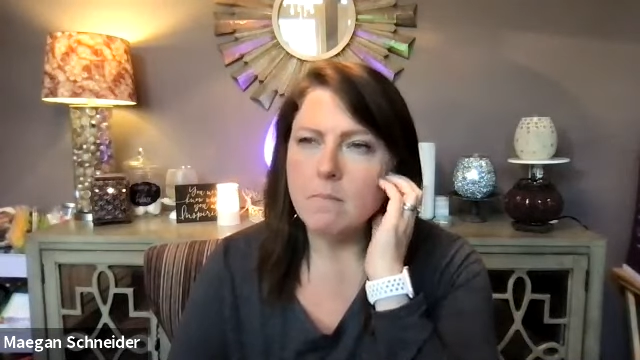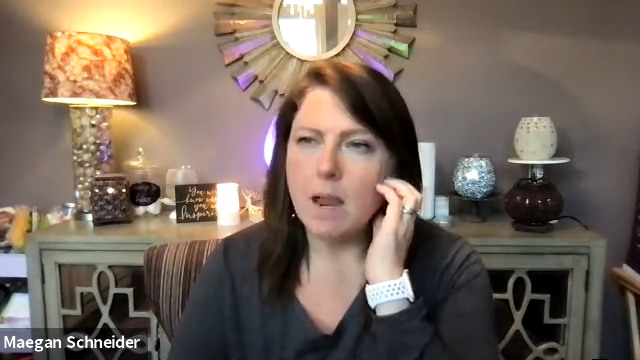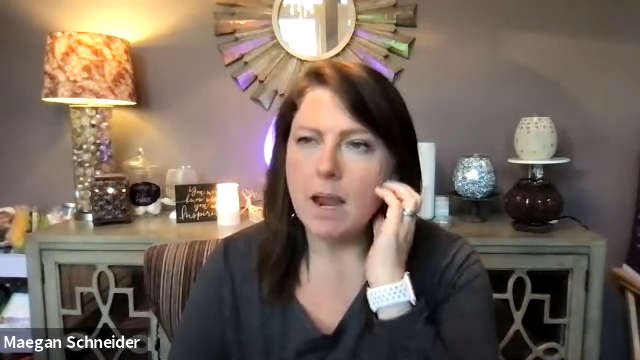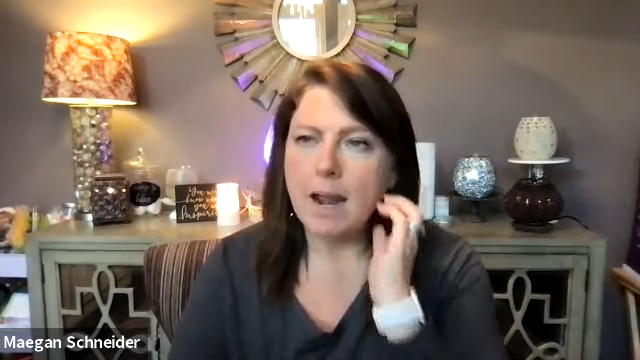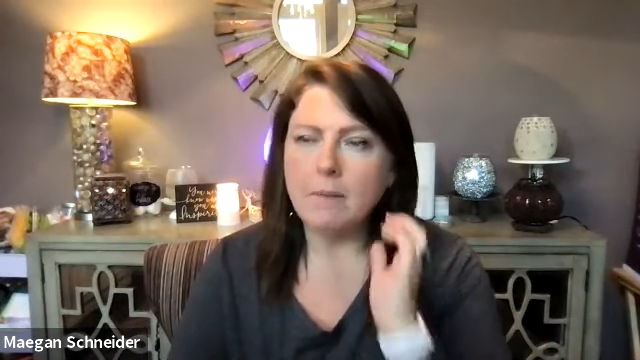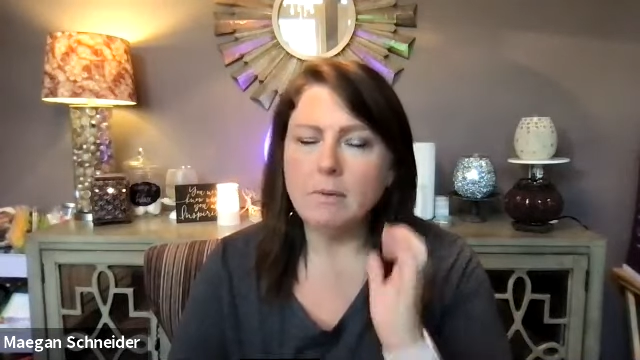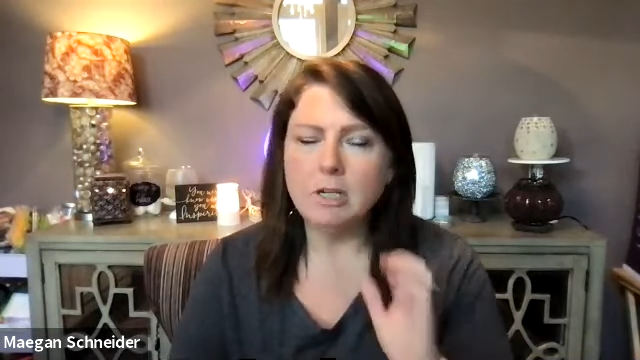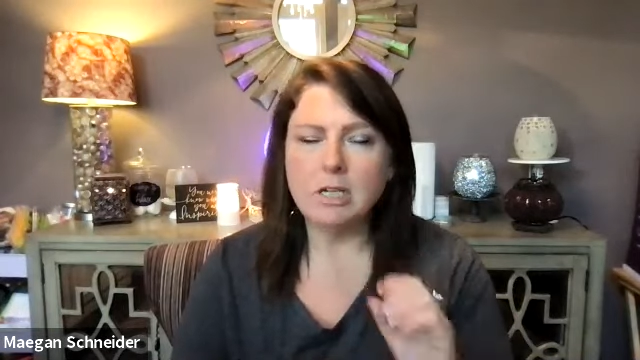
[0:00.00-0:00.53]

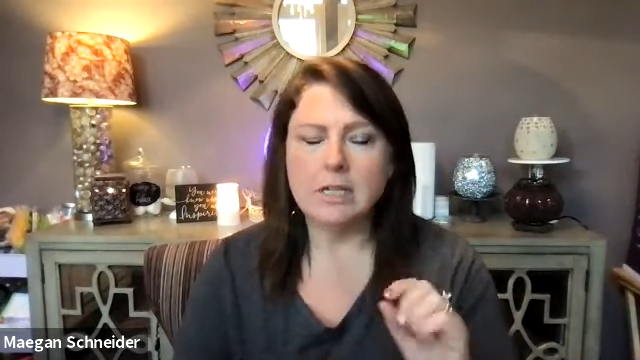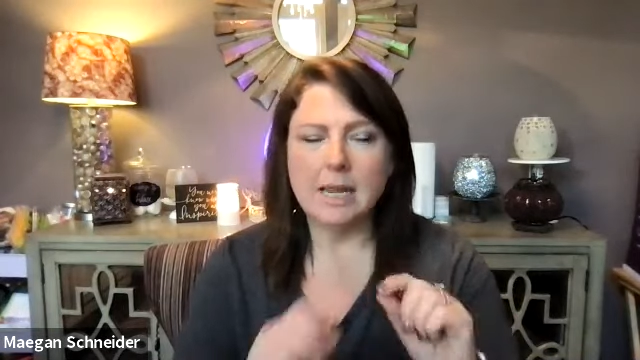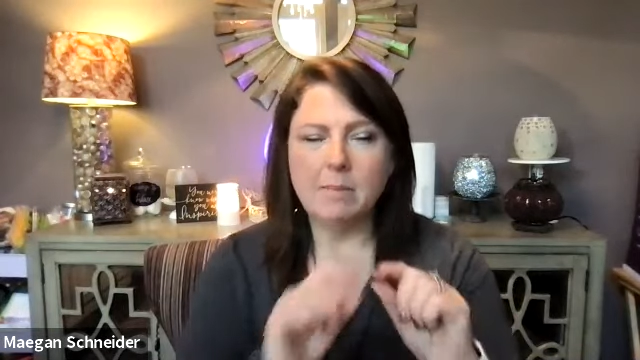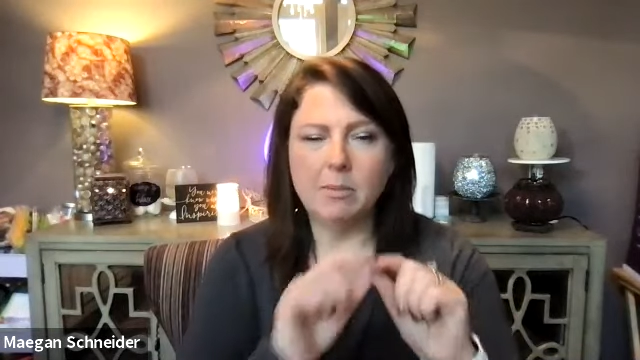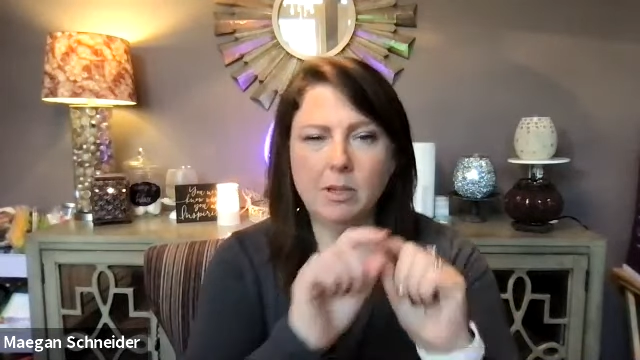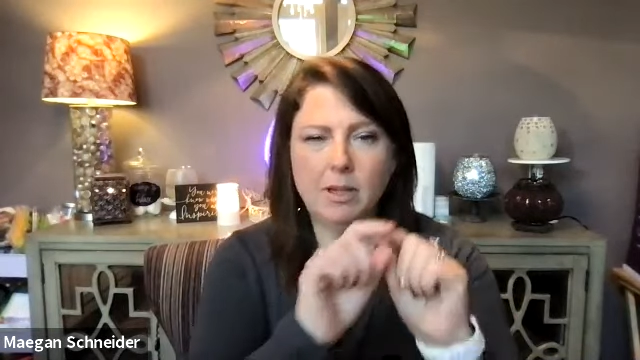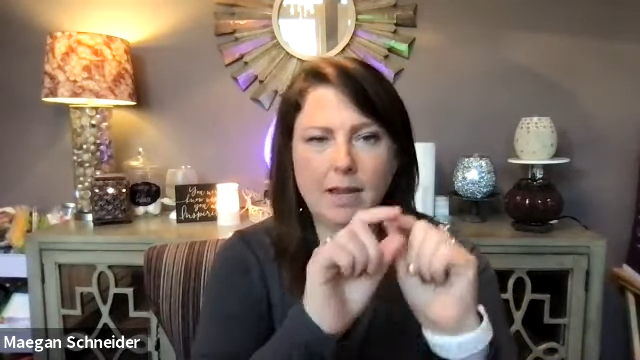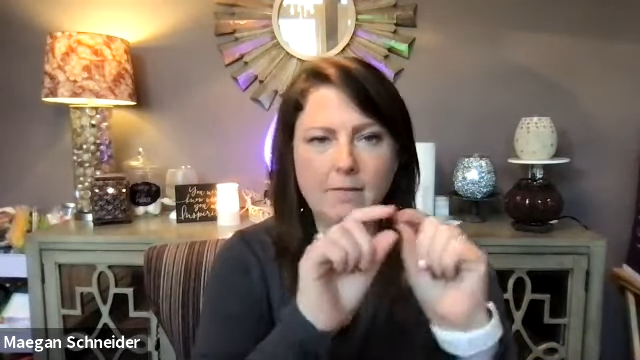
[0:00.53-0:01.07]
I would just
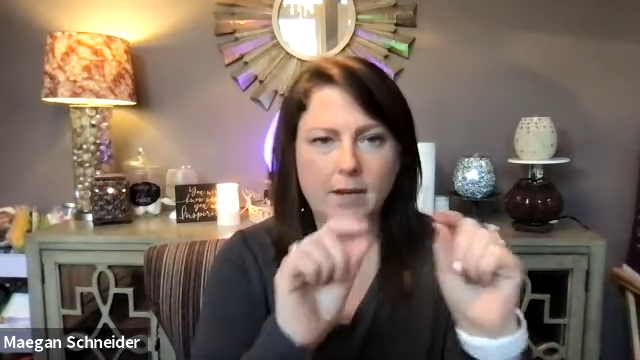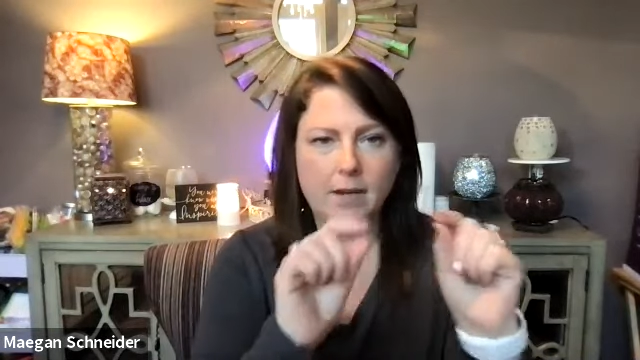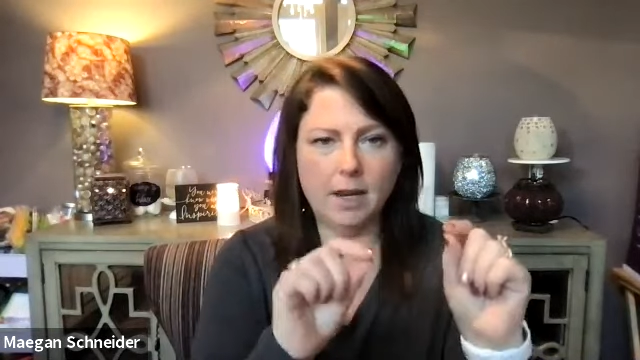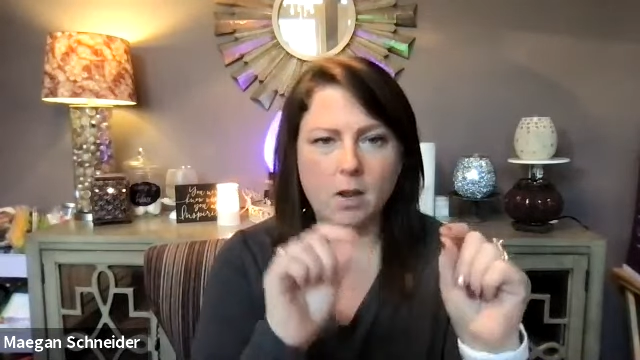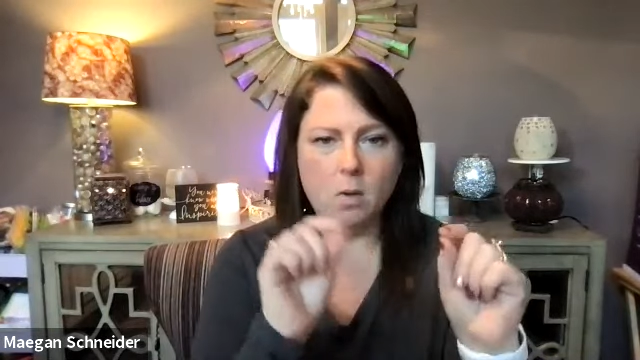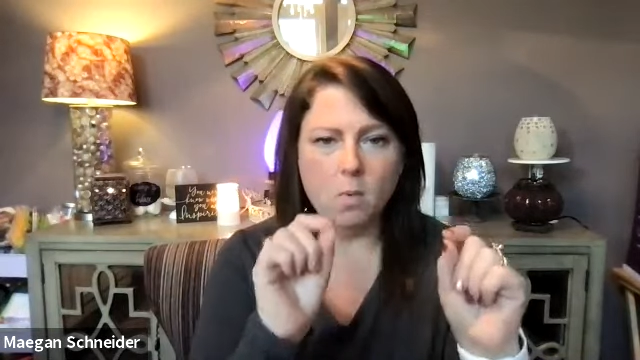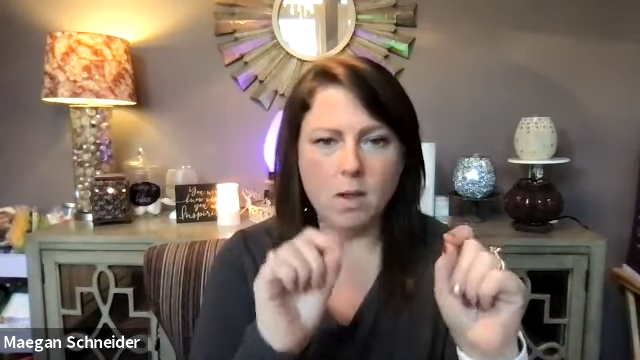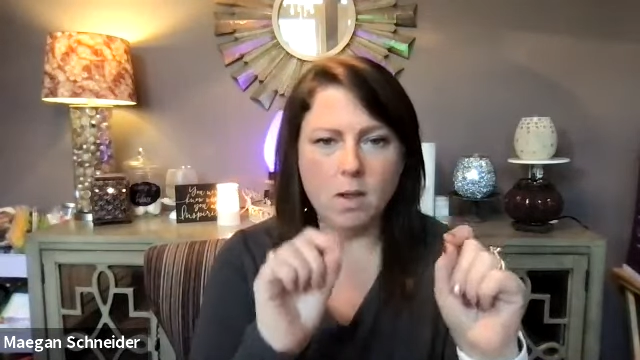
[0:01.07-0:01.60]
label it like
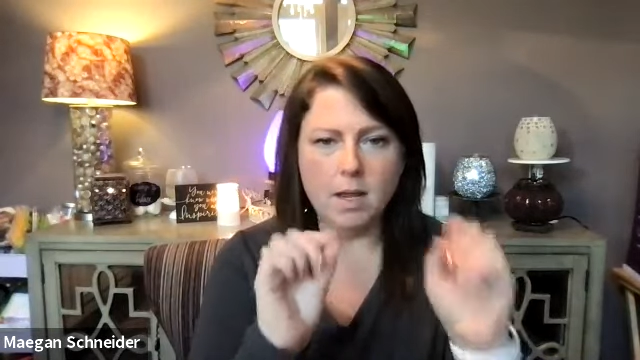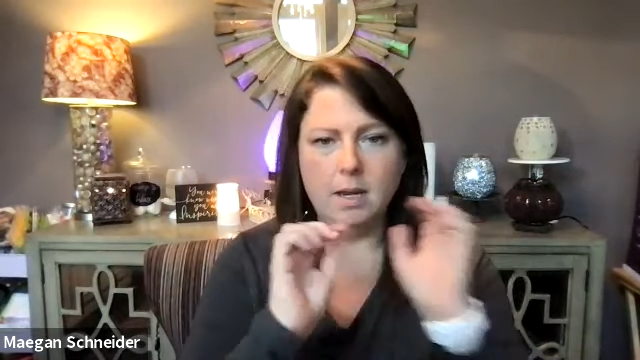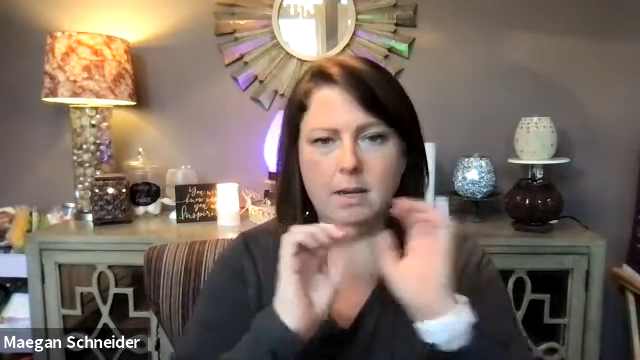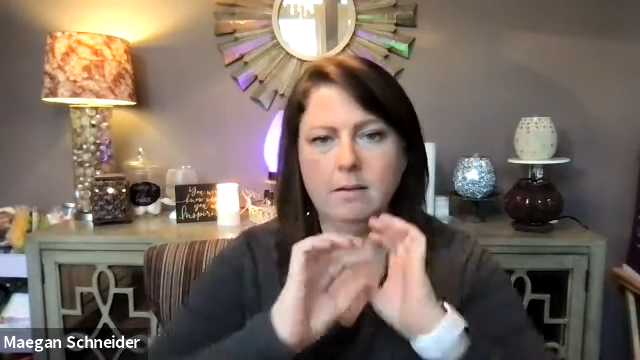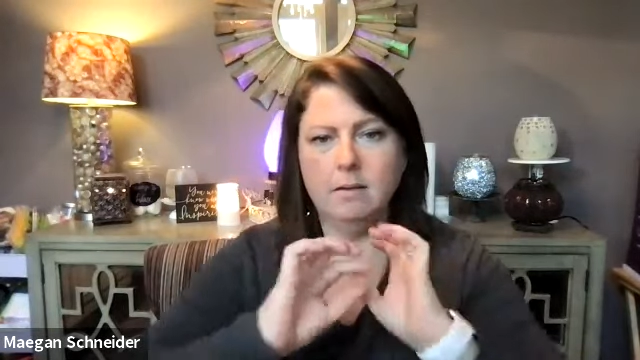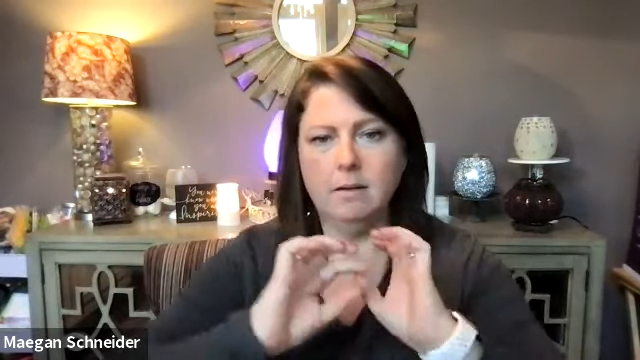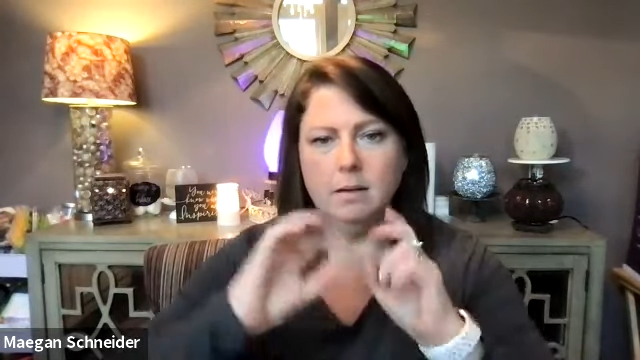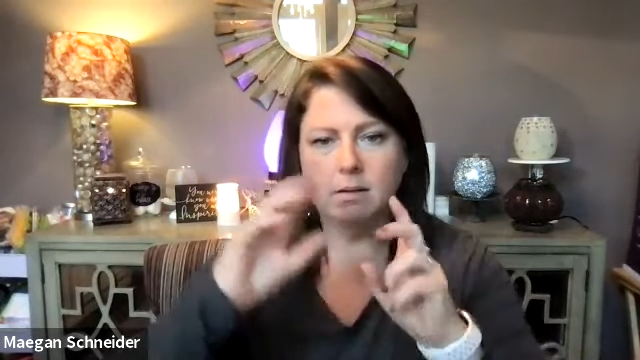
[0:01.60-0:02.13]
video
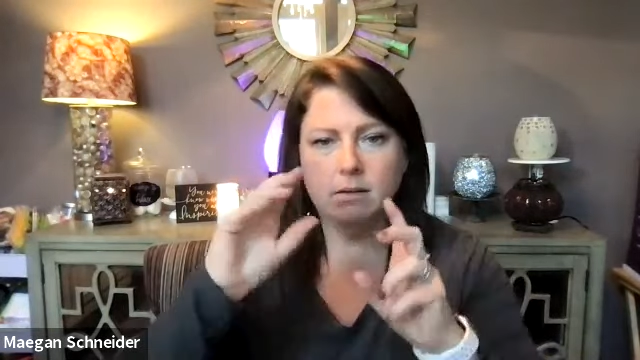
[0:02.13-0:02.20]
one,